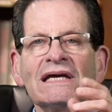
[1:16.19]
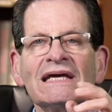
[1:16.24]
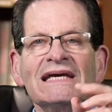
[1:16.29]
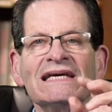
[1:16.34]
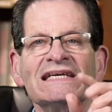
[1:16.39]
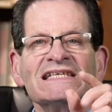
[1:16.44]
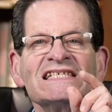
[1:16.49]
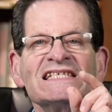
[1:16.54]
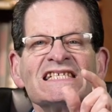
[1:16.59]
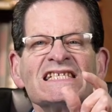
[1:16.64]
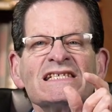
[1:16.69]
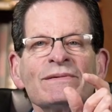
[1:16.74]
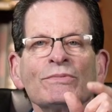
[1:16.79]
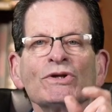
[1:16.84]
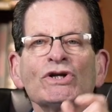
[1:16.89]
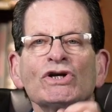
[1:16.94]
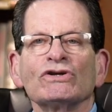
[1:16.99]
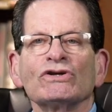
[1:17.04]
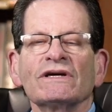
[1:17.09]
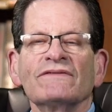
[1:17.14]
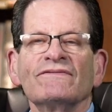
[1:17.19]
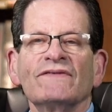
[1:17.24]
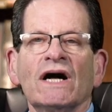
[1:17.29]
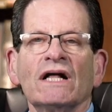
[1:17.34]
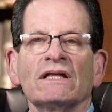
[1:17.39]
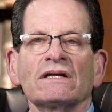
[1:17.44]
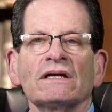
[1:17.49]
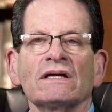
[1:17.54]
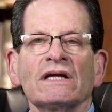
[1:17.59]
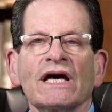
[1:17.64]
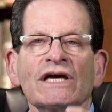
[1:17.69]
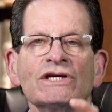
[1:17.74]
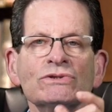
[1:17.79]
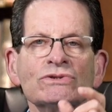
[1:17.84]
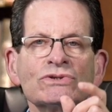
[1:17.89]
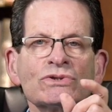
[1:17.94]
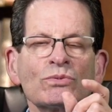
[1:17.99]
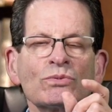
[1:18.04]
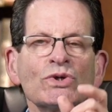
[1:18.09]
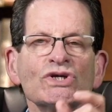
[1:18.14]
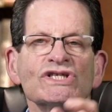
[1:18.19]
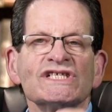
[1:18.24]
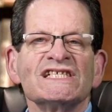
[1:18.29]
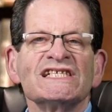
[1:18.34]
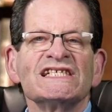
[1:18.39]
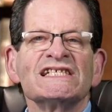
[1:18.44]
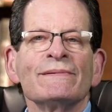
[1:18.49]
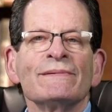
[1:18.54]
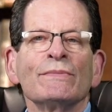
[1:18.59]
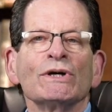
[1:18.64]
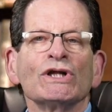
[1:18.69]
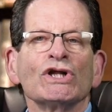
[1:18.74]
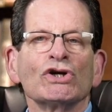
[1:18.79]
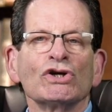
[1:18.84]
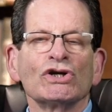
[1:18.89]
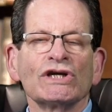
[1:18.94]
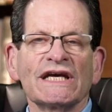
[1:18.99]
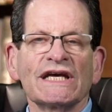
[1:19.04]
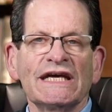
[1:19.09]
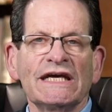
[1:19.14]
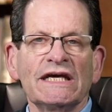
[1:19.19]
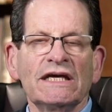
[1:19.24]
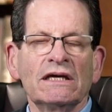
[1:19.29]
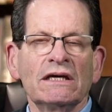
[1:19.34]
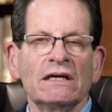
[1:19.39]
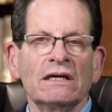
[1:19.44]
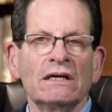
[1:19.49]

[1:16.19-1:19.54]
is similarly volatile. I use the word similarly